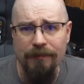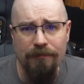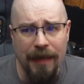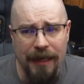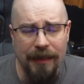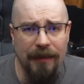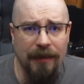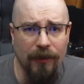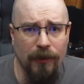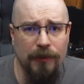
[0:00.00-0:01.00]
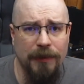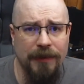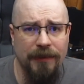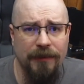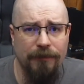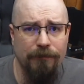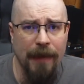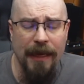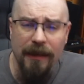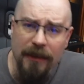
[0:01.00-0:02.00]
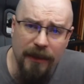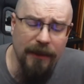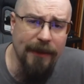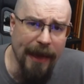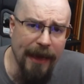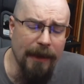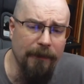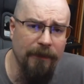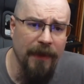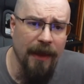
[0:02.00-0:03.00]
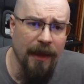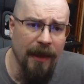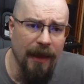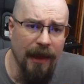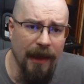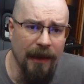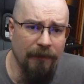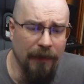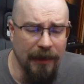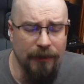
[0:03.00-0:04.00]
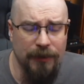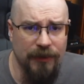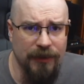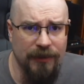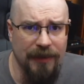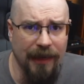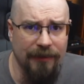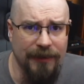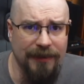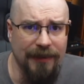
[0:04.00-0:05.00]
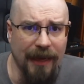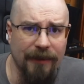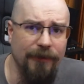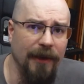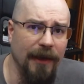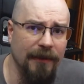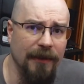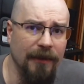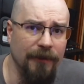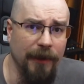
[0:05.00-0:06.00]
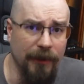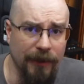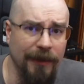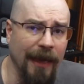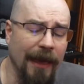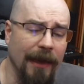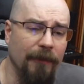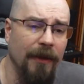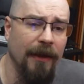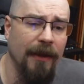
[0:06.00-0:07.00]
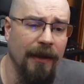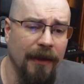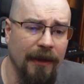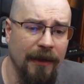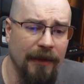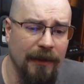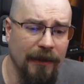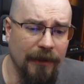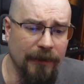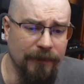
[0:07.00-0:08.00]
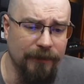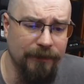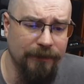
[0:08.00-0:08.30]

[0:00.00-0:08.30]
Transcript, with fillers: money. The goal was making a good game, and money was just kind of a side effect of a good game. Um,